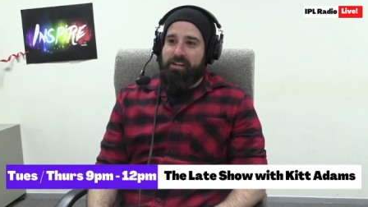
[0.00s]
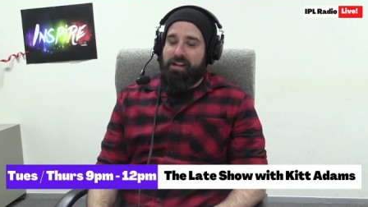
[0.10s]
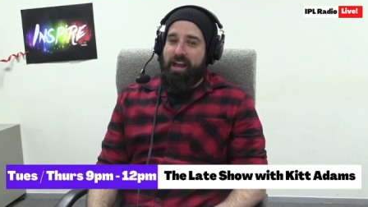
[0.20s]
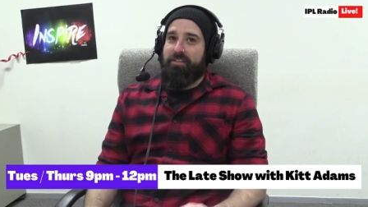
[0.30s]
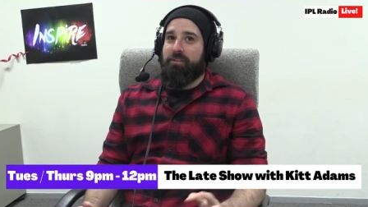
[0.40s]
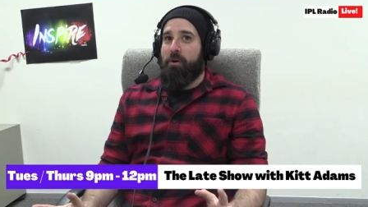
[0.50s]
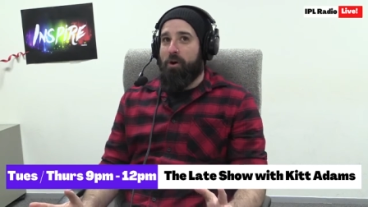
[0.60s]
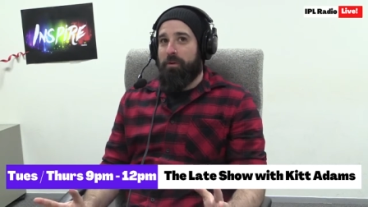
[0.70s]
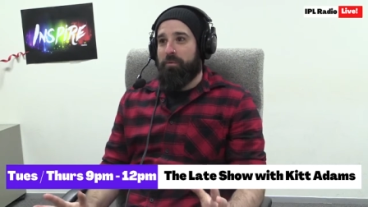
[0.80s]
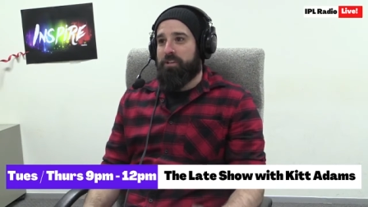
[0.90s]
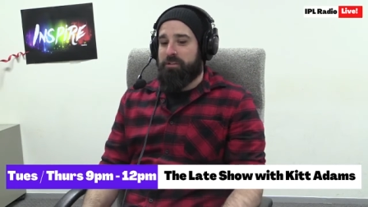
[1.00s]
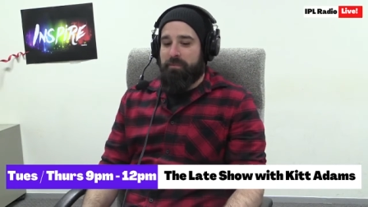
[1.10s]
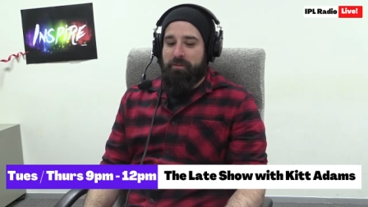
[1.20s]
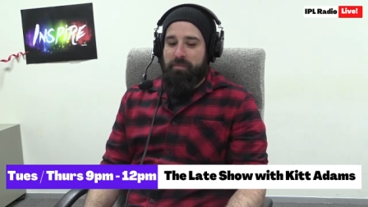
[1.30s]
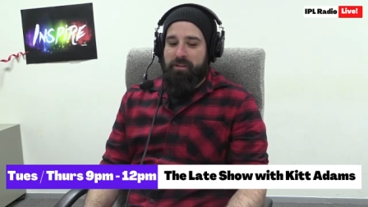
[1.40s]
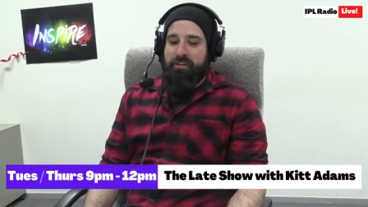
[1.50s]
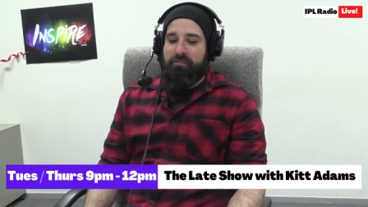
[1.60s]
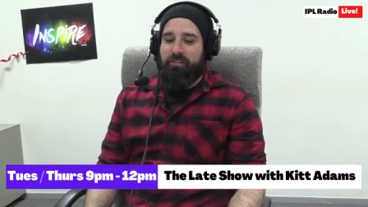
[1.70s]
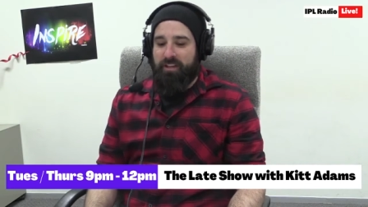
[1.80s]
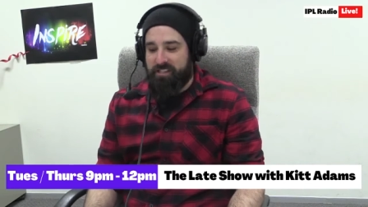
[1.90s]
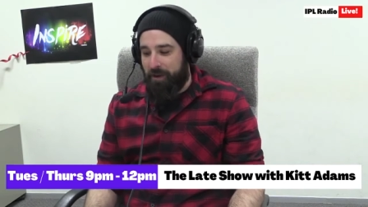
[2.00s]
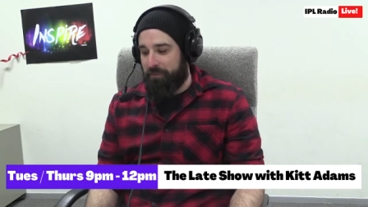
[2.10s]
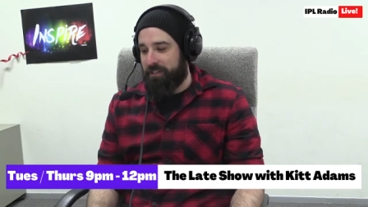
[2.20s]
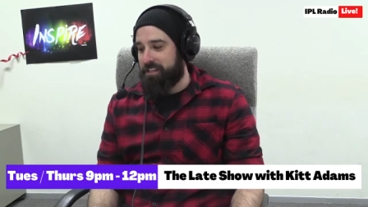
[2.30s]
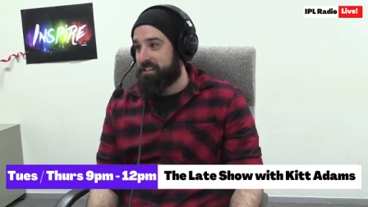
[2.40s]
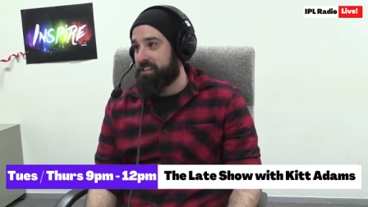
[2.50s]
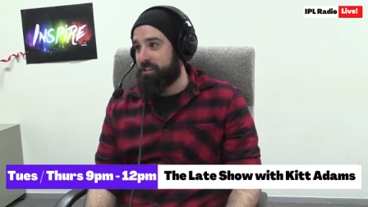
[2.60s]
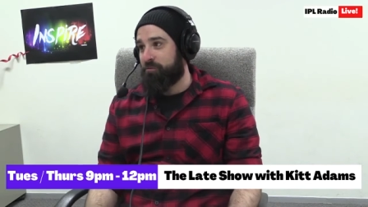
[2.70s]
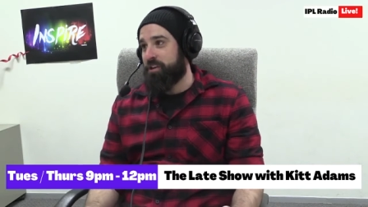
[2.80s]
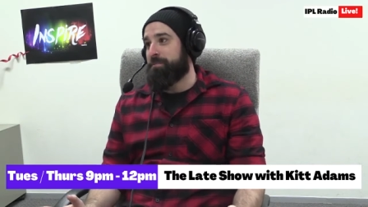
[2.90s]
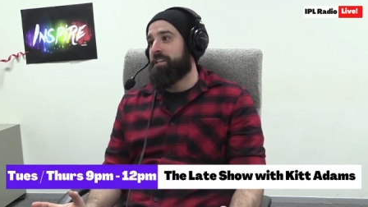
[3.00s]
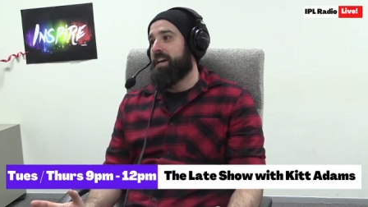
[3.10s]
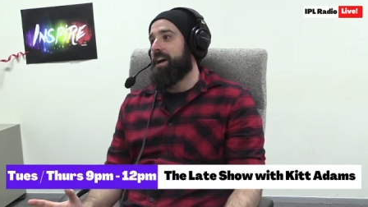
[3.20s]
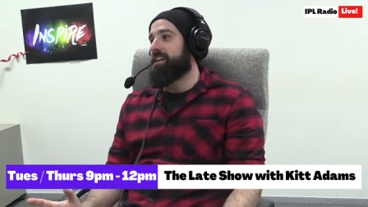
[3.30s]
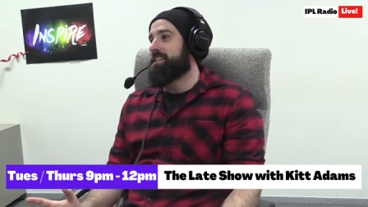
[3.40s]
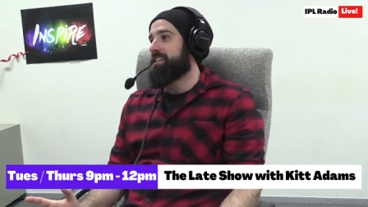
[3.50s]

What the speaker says: at the moment, which has been the big thing for the last couple of years, is the Richmond tax.